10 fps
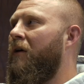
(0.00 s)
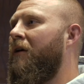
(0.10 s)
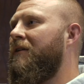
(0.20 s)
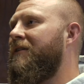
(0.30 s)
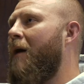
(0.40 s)
And
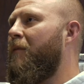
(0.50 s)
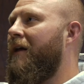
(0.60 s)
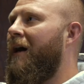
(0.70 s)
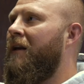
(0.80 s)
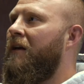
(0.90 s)
on top of
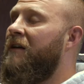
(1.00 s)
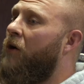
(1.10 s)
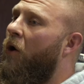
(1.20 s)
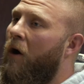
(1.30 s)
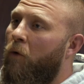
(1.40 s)
that, he's
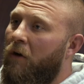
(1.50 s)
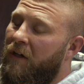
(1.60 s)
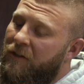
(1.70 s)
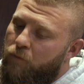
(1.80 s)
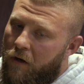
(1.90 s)
a hard worker.
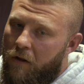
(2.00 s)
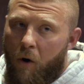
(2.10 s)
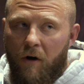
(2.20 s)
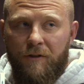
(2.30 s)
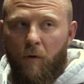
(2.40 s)
He's one of the
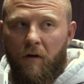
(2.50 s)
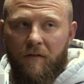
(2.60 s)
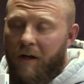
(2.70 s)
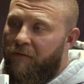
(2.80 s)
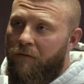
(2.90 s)
hardest workers
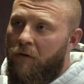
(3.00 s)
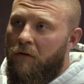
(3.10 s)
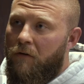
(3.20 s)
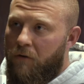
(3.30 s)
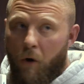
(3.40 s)
that I've ever
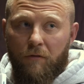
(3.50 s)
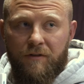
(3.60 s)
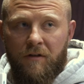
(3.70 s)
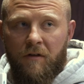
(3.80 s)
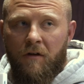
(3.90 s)
coached,